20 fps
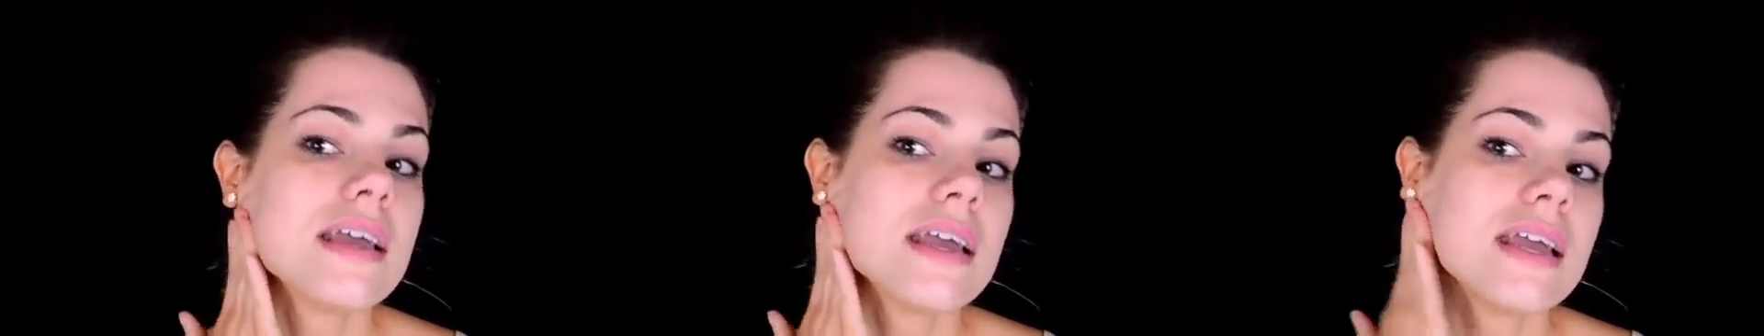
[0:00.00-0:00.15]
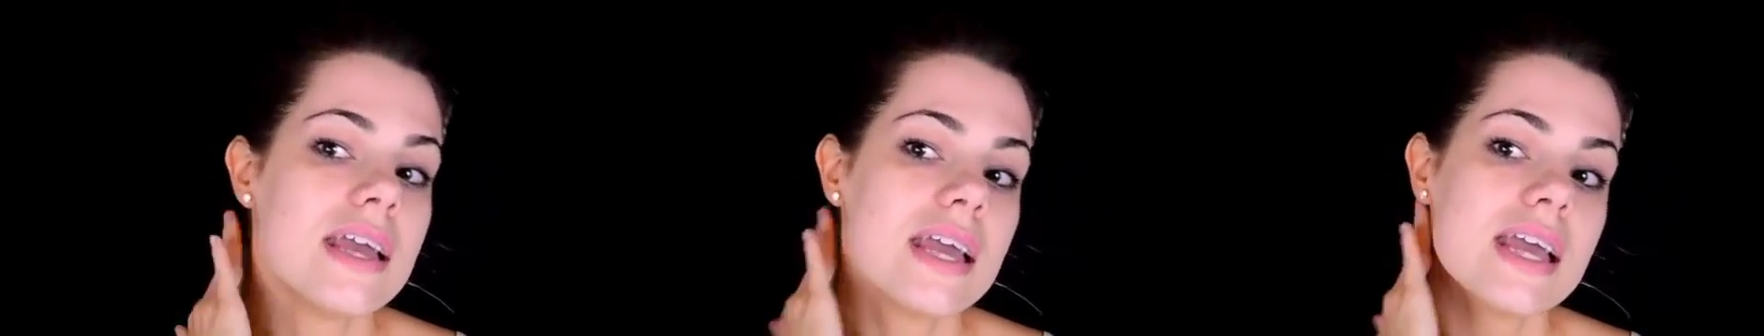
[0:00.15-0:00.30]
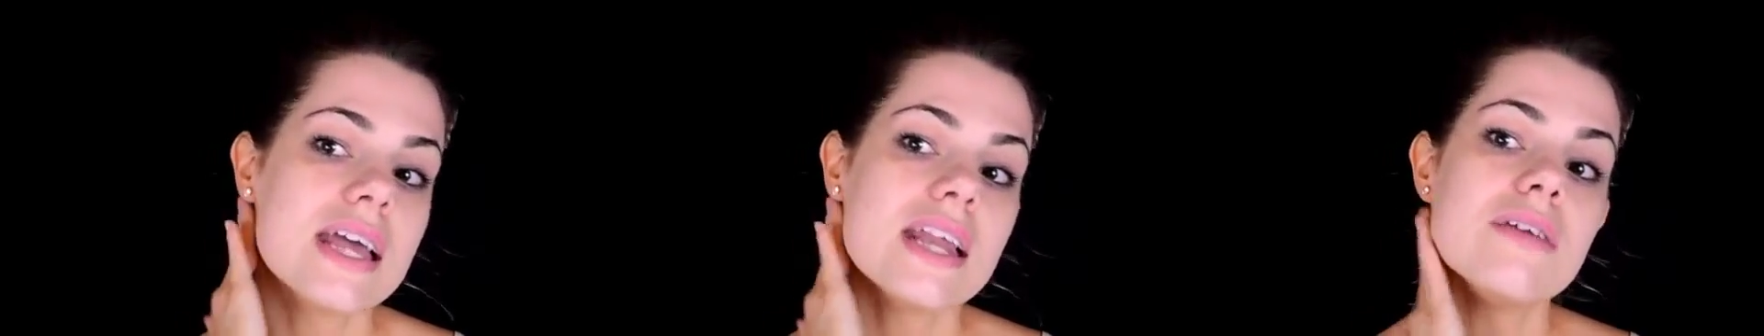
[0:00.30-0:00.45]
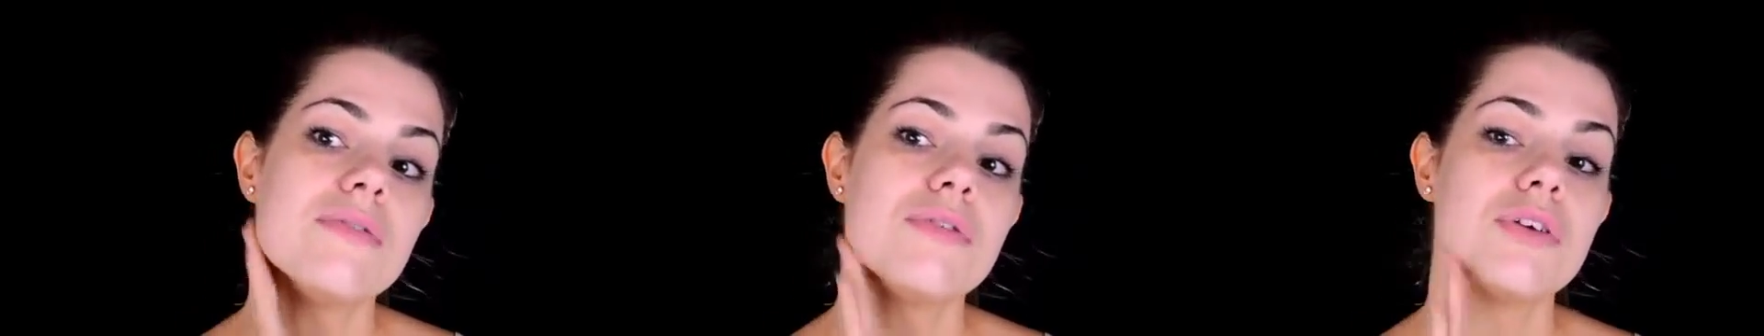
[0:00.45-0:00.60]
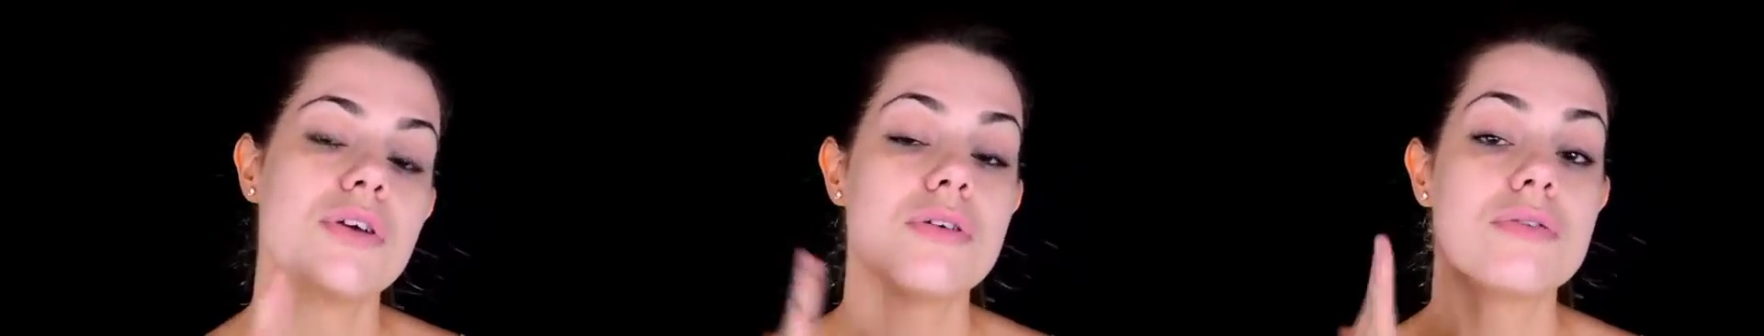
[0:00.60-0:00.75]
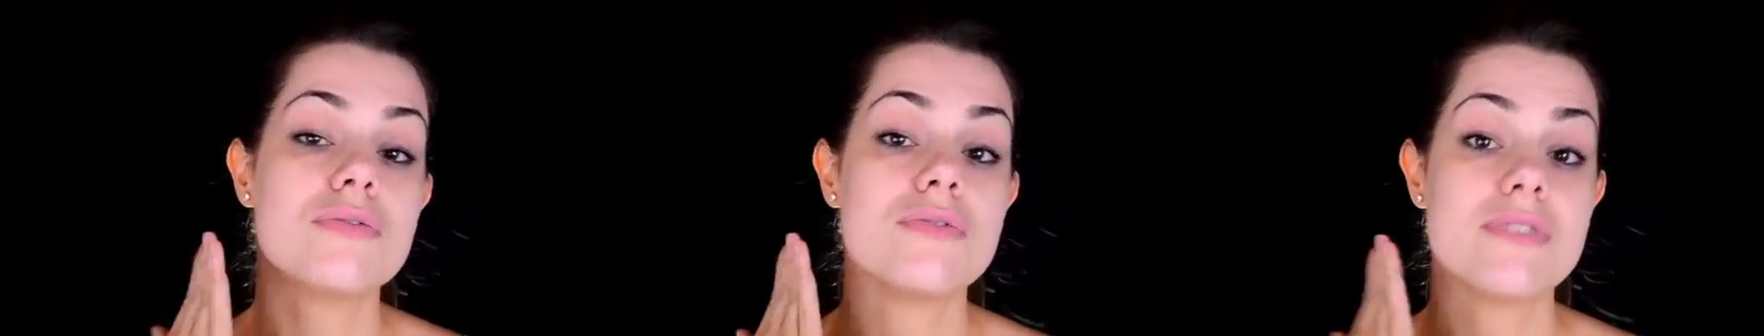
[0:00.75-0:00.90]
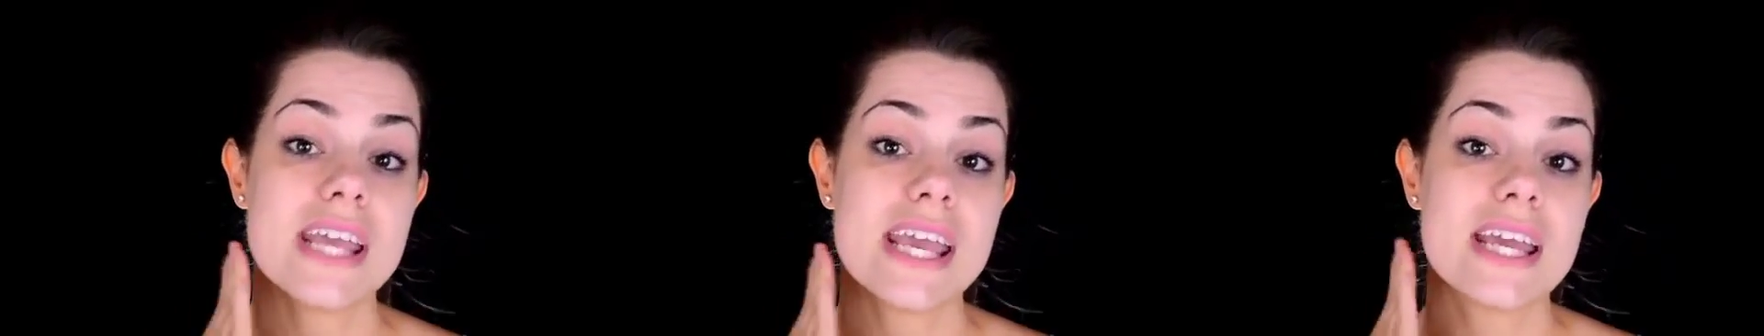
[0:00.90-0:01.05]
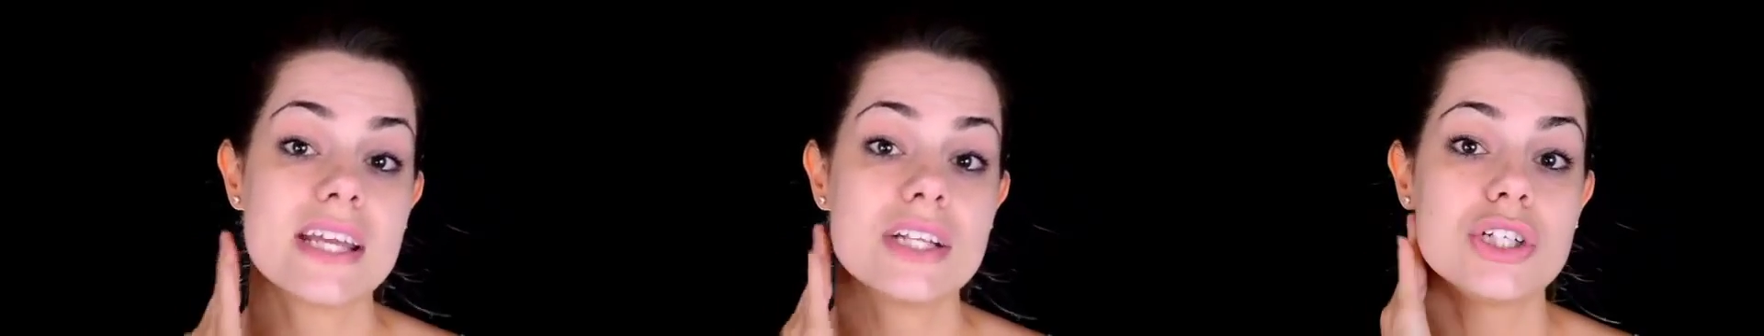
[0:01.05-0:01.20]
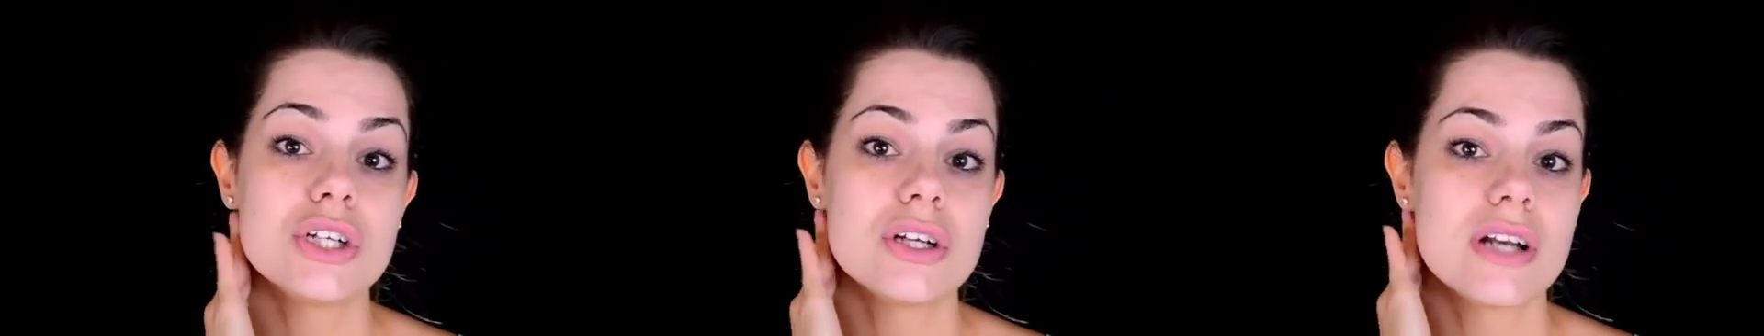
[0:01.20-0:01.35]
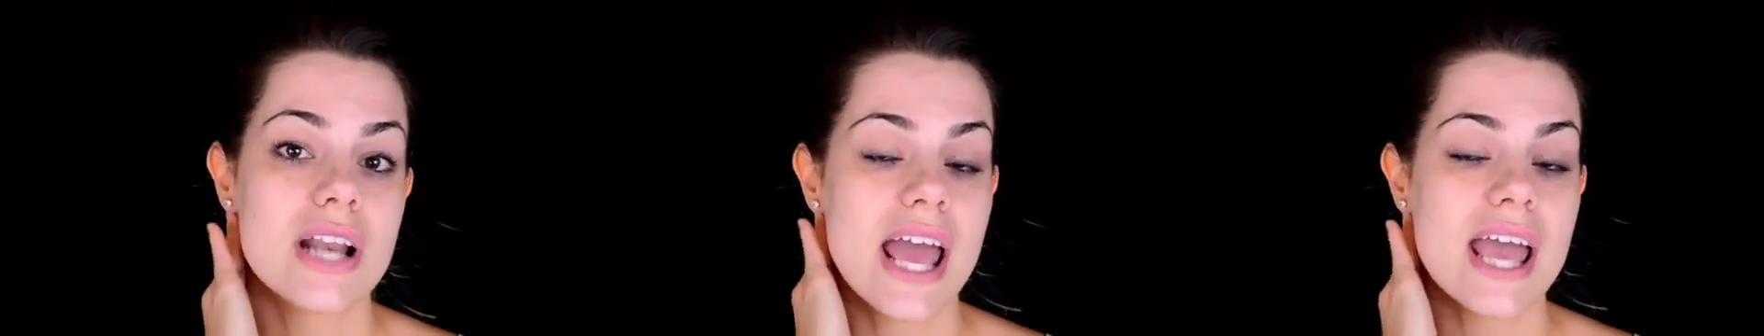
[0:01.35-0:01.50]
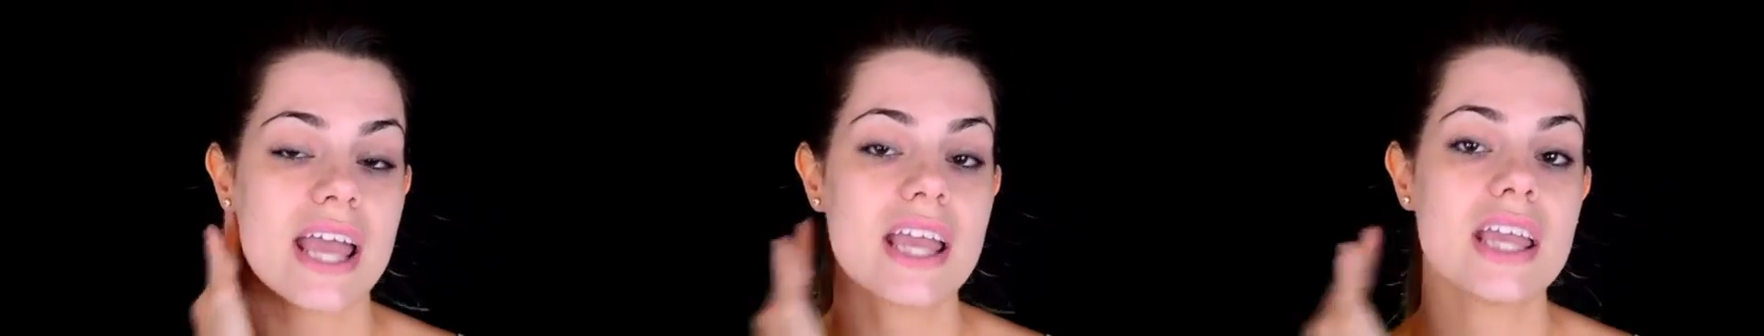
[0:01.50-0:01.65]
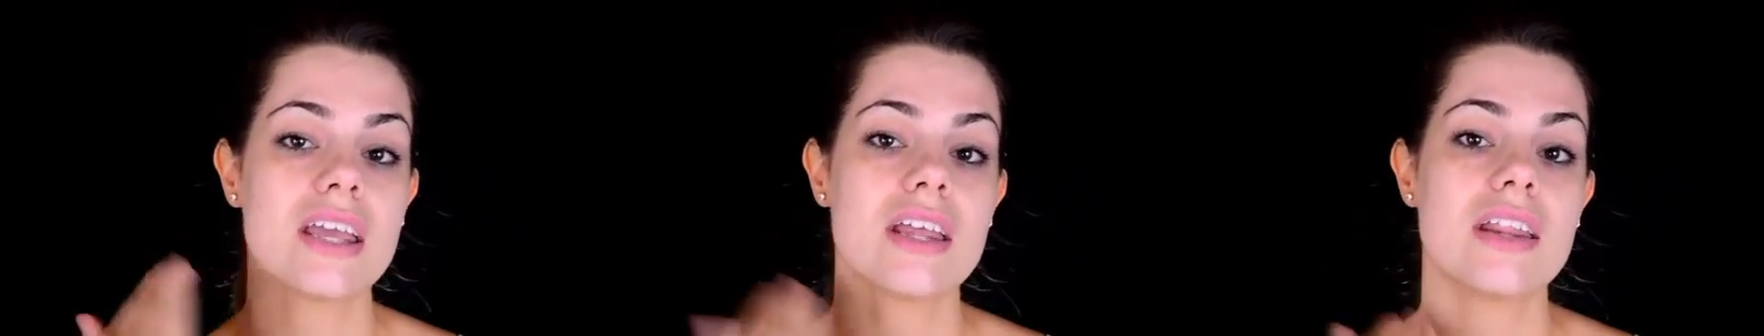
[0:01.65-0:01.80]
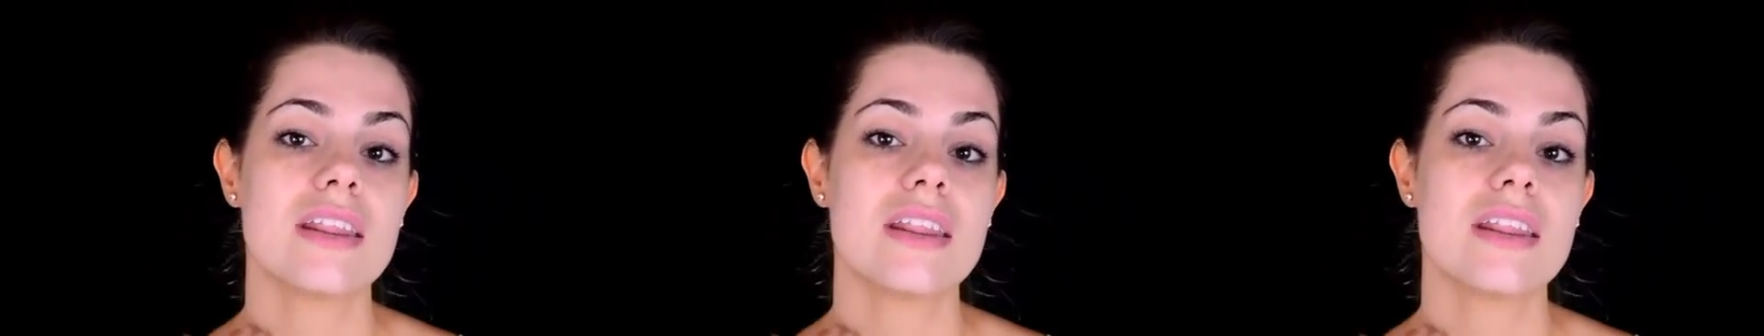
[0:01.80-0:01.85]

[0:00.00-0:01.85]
And if you have tanned your neck,